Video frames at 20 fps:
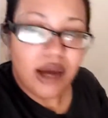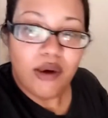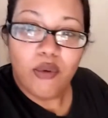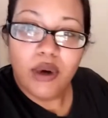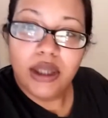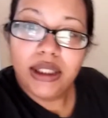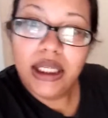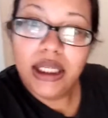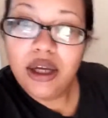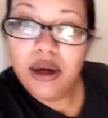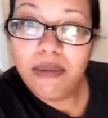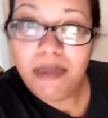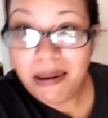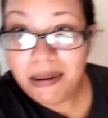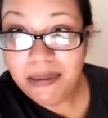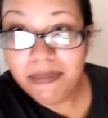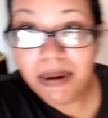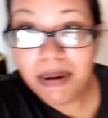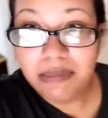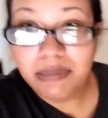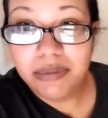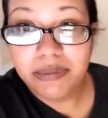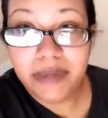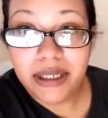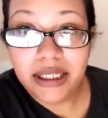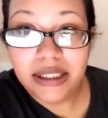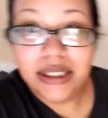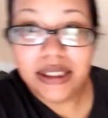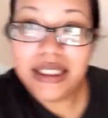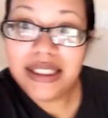One of the little baby
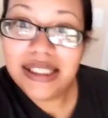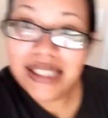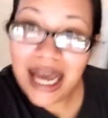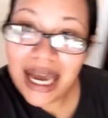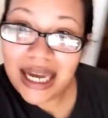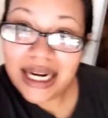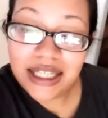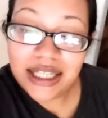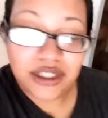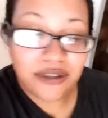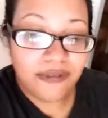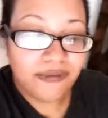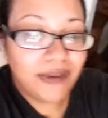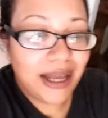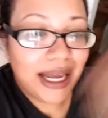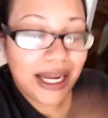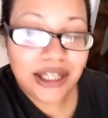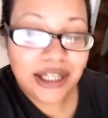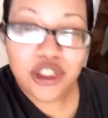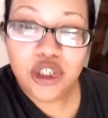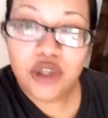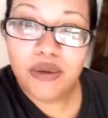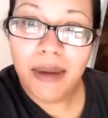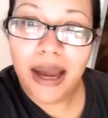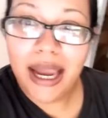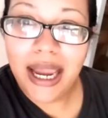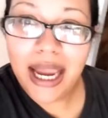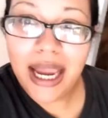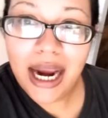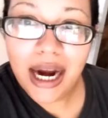bumblebees decided to fly into
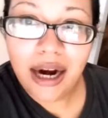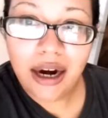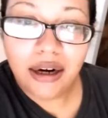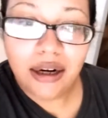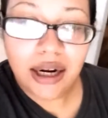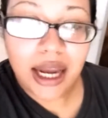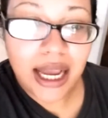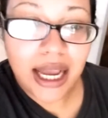my hair